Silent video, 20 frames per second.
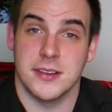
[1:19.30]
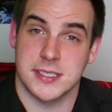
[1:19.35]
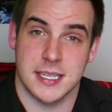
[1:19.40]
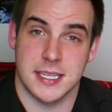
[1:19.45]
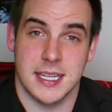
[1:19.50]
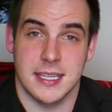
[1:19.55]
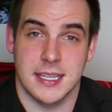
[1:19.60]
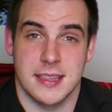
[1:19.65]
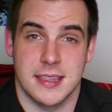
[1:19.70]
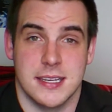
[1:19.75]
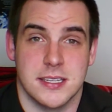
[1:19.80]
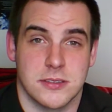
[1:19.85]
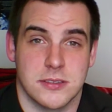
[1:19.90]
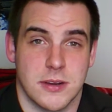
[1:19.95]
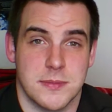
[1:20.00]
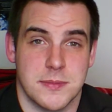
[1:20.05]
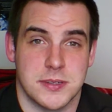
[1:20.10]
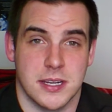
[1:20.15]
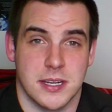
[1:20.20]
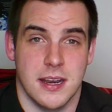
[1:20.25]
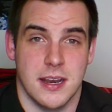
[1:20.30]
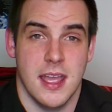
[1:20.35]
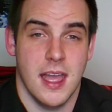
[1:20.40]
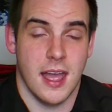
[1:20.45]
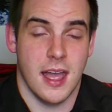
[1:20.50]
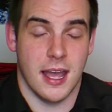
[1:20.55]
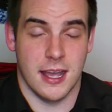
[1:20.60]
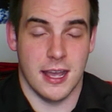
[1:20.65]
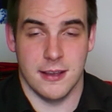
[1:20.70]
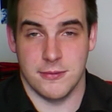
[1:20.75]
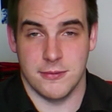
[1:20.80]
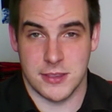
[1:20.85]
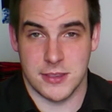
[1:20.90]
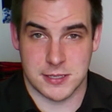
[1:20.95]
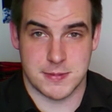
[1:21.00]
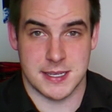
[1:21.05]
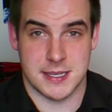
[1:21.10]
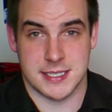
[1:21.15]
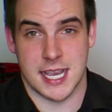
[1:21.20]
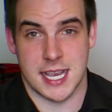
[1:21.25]
a link in the description of this
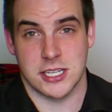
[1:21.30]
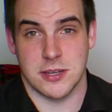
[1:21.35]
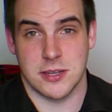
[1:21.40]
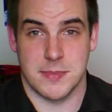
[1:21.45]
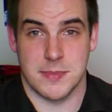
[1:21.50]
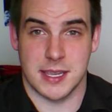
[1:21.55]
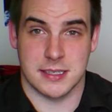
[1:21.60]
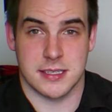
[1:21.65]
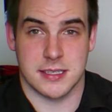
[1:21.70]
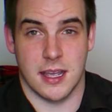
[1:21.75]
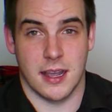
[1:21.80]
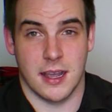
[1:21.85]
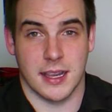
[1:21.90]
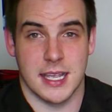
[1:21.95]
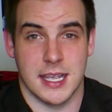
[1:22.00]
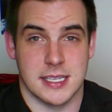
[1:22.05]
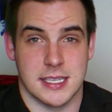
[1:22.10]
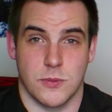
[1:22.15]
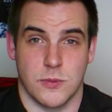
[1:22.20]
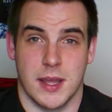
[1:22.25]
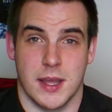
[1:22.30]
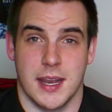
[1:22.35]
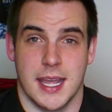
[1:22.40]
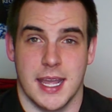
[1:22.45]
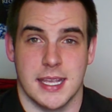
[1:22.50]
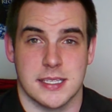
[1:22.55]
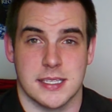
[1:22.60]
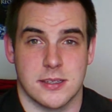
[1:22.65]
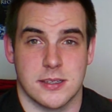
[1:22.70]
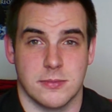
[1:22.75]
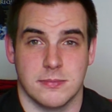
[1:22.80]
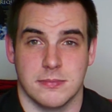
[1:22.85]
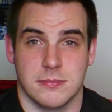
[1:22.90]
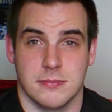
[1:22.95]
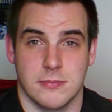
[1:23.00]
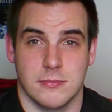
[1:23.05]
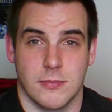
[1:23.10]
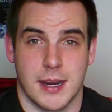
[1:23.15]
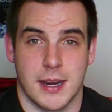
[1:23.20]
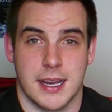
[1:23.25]
piece actually being sung, as well as right